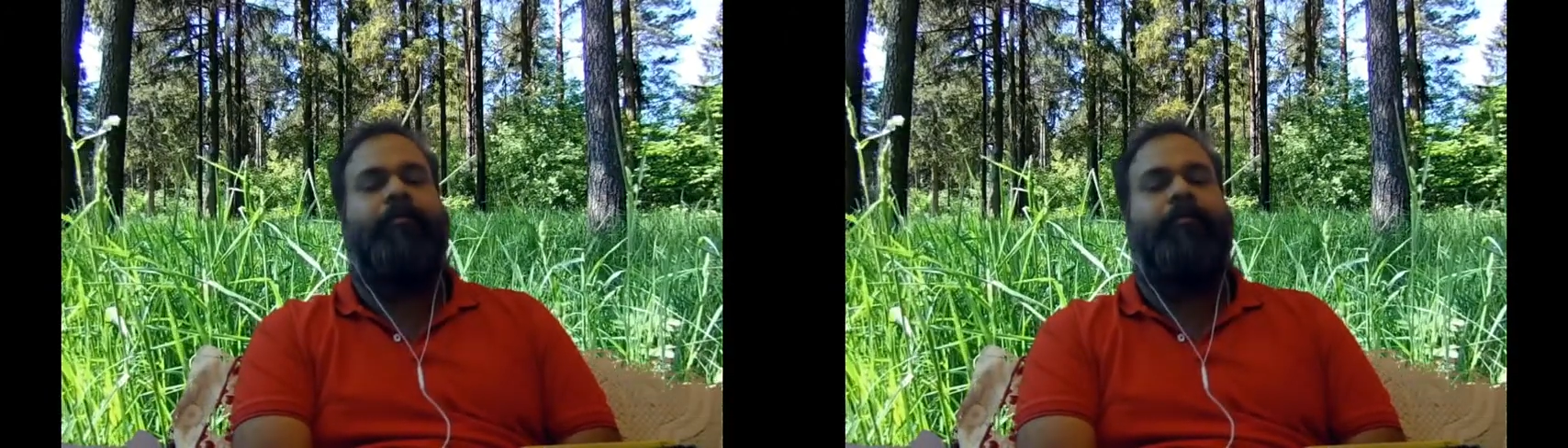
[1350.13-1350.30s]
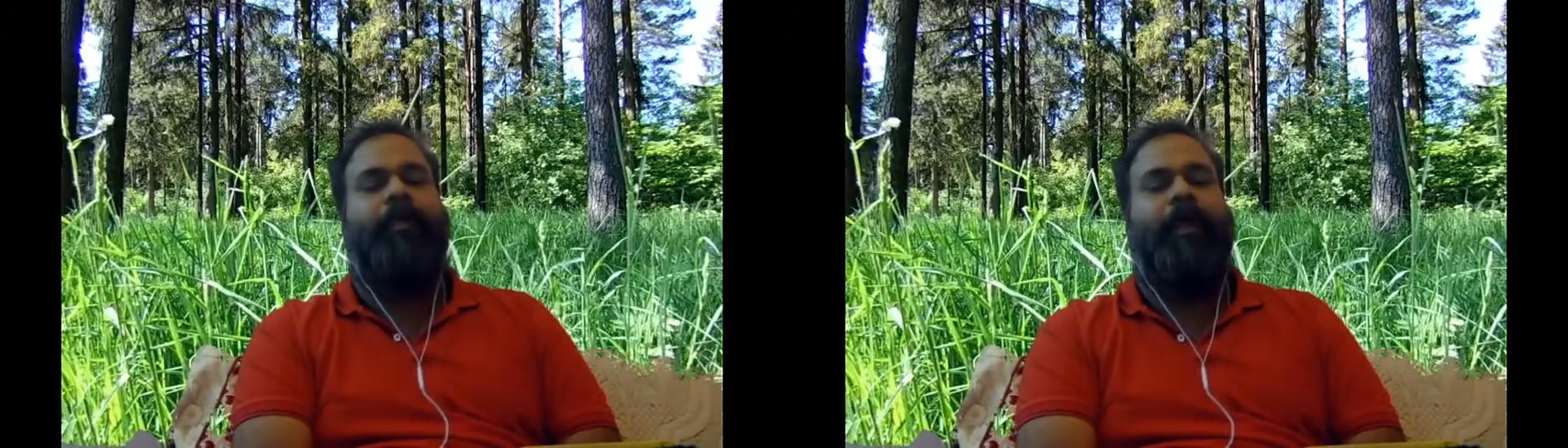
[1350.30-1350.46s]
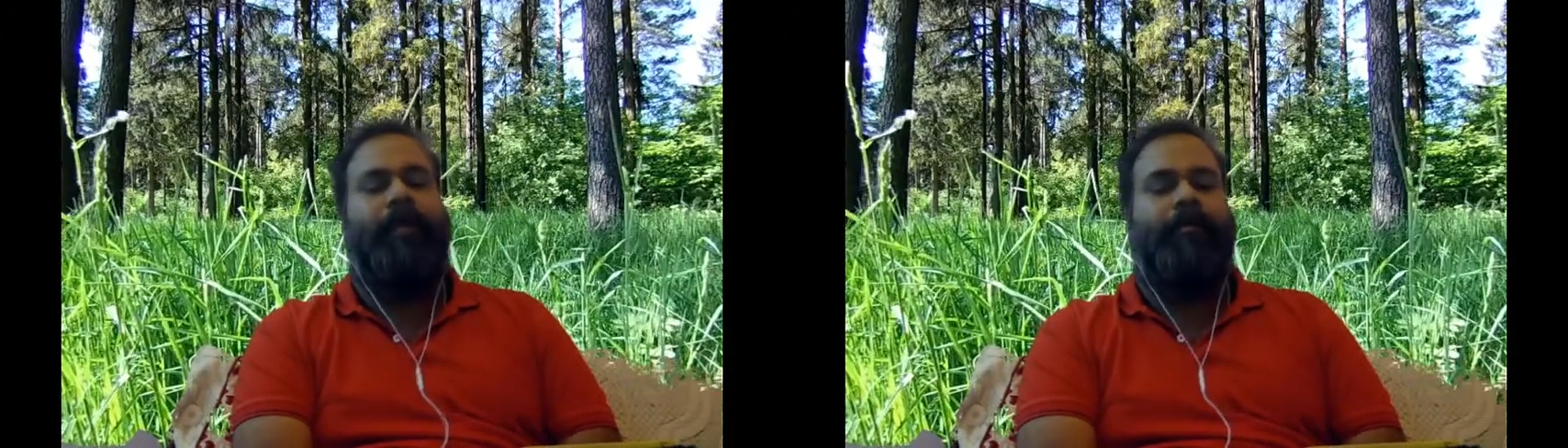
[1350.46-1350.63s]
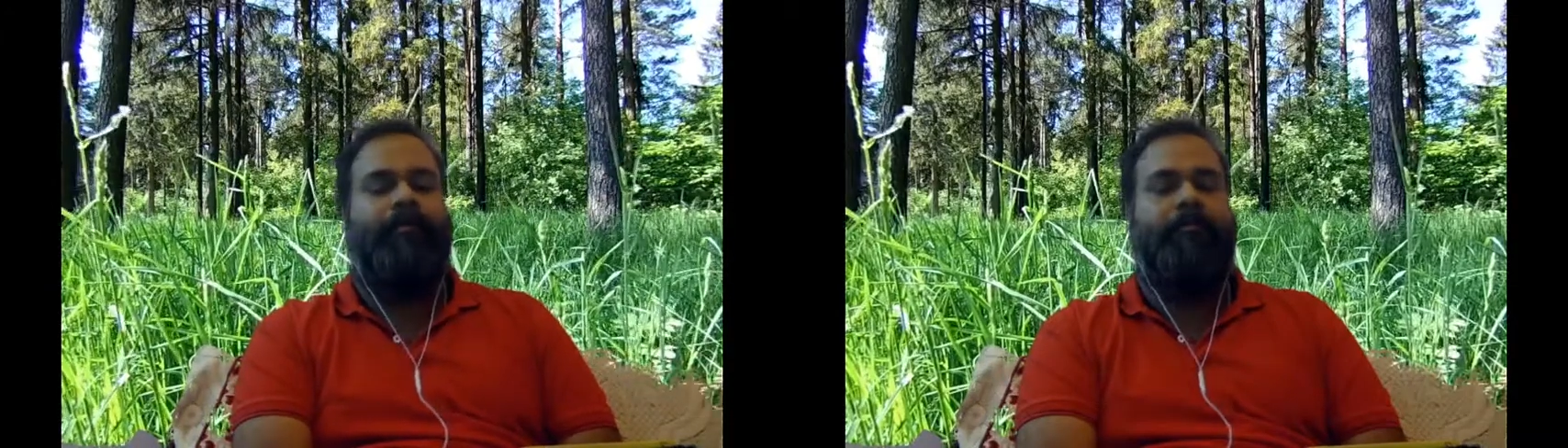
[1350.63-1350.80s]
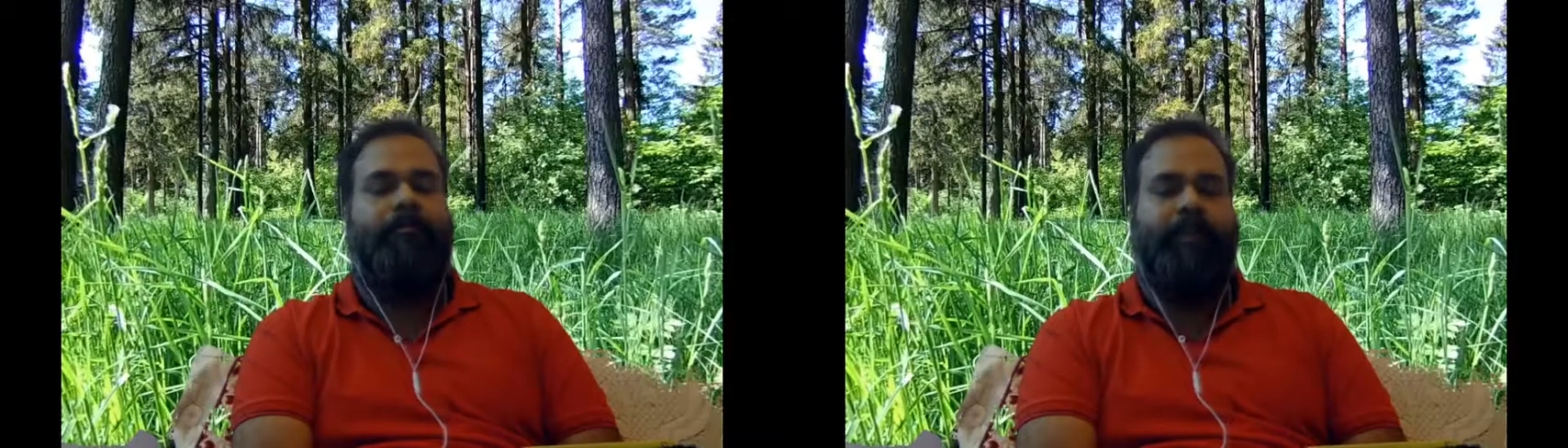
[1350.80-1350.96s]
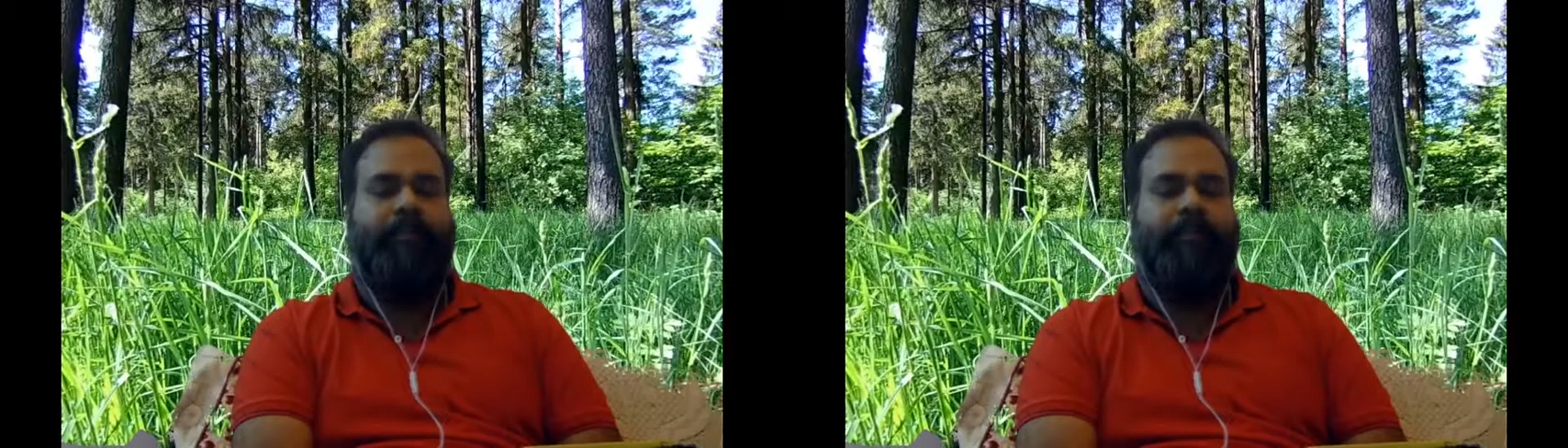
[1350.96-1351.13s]
and
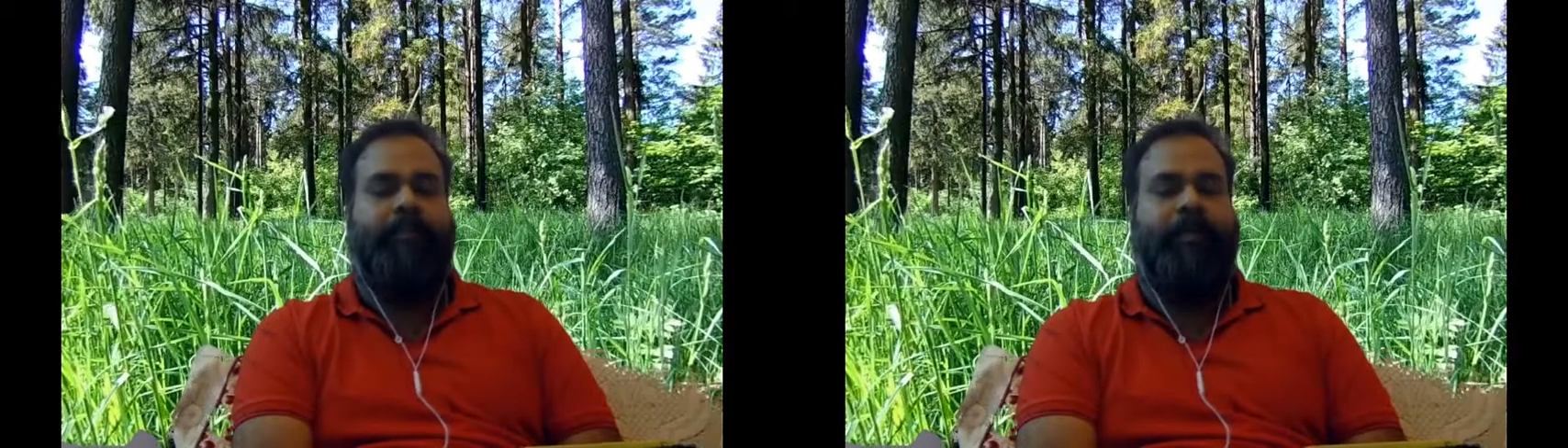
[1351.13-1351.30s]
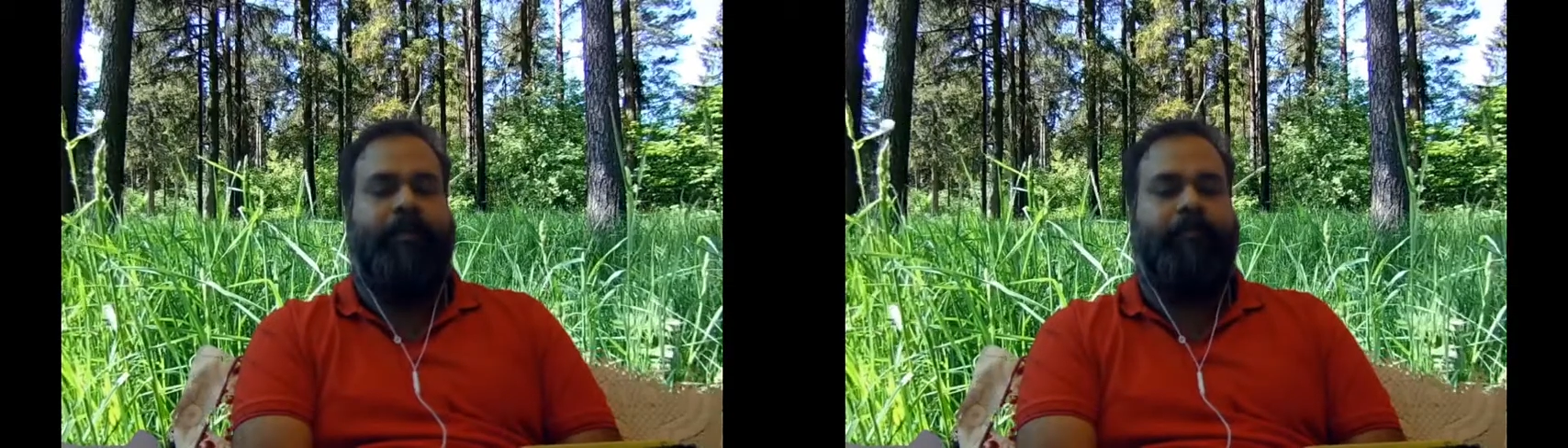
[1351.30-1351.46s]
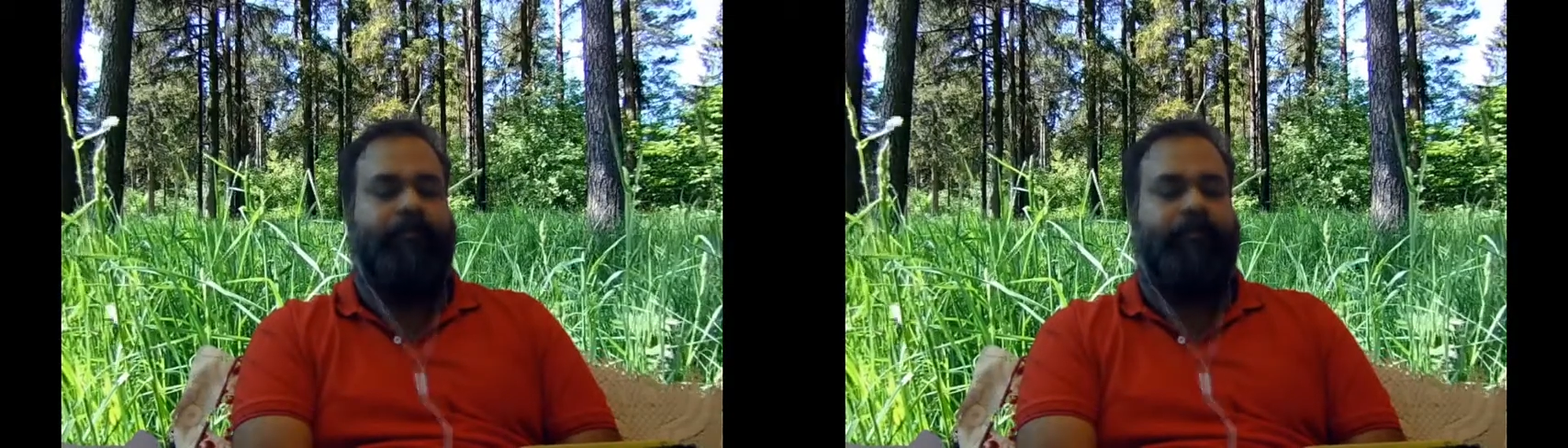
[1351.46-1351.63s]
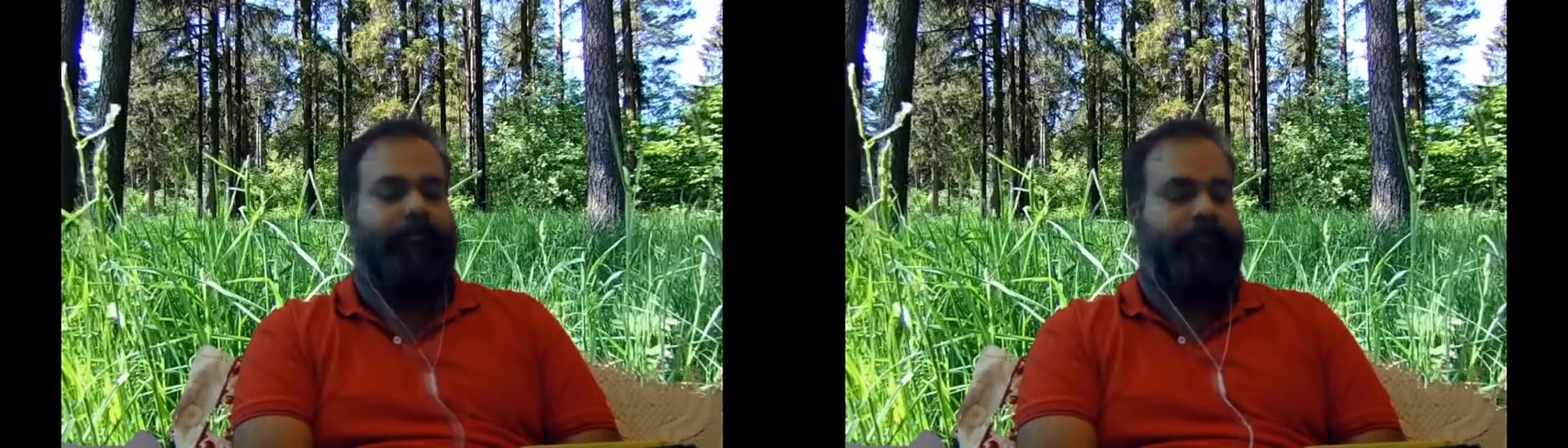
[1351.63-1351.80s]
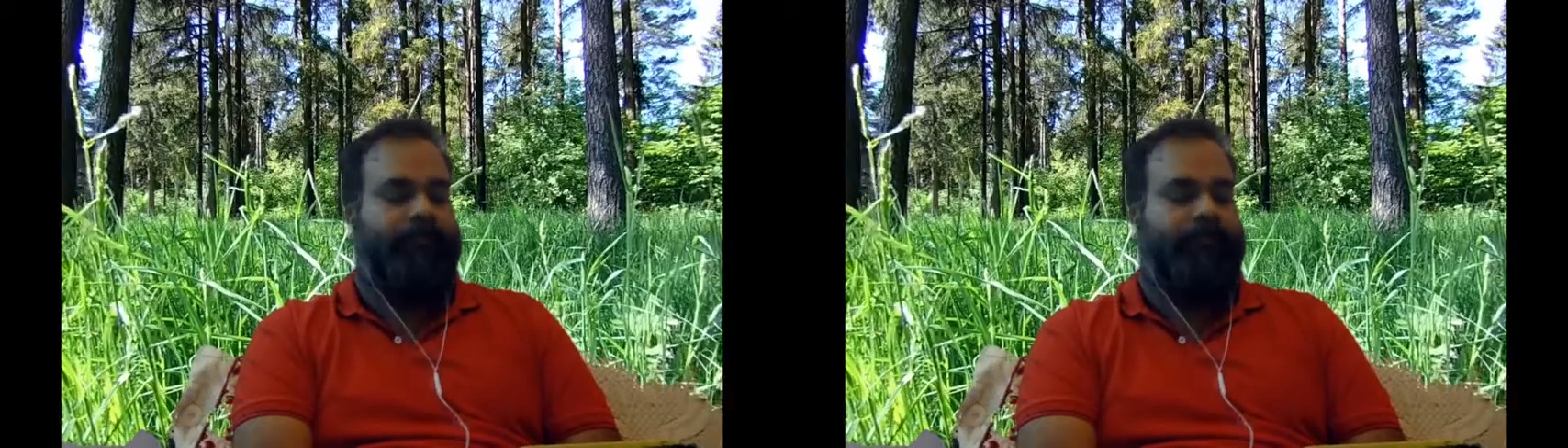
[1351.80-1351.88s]
Sagittarius.